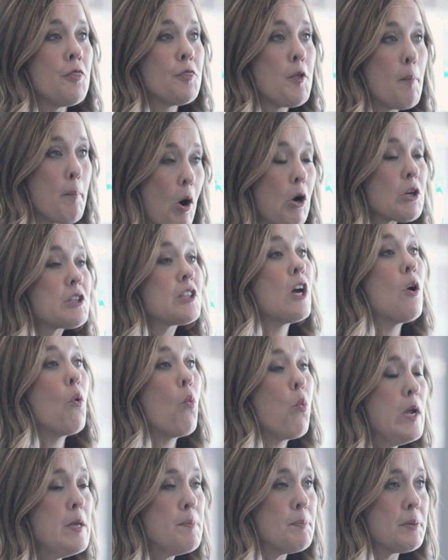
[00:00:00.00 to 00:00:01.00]
the part that
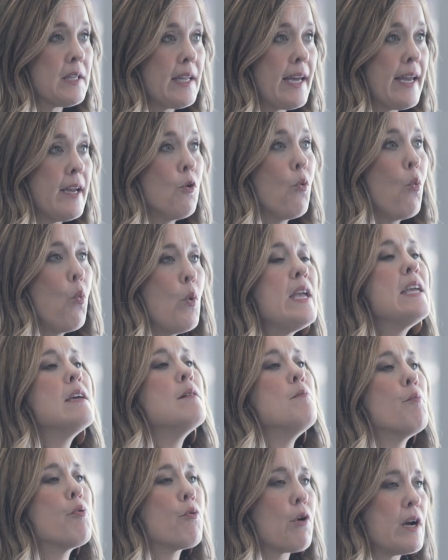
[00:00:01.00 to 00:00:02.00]
we play. We
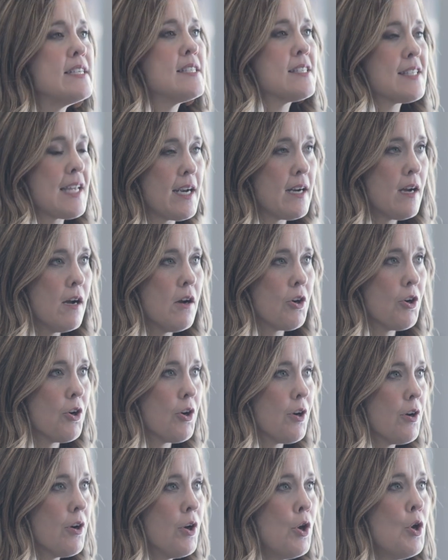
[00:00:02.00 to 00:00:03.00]
embrace that
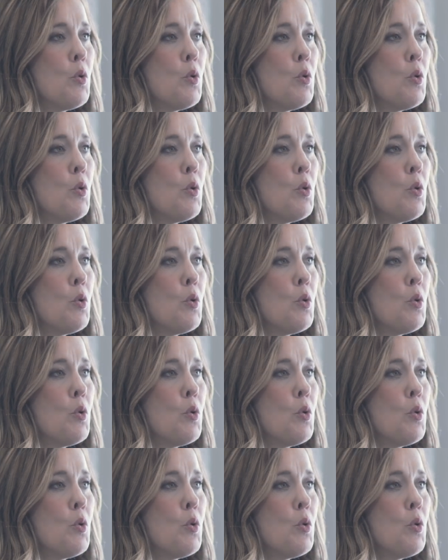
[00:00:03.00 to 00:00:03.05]
hunger.